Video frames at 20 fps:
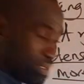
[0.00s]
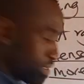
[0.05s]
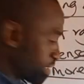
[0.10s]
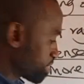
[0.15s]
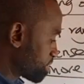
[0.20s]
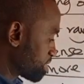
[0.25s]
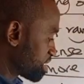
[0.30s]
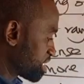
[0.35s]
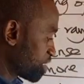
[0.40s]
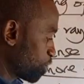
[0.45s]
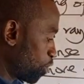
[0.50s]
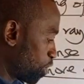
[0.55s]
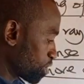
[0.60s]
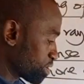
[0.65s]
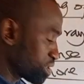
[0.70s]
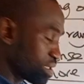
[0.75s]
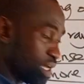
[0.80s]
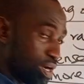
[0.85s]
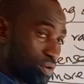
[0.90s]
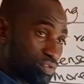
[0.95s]
This is the
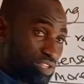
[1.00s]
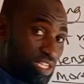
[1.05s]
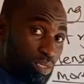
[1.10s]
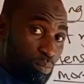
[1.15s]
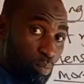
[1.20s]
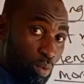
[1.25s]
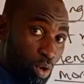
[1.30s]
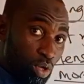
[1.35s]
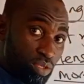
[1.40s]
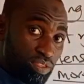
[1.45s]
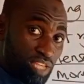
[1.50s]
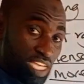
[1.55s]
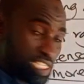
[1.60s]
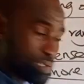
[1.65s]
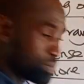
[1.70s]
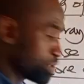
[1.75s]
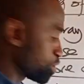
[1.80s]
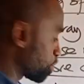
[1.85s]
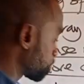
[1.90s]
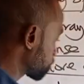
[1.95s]
what now? The more
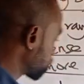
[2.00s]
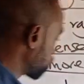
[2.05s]
dense medium.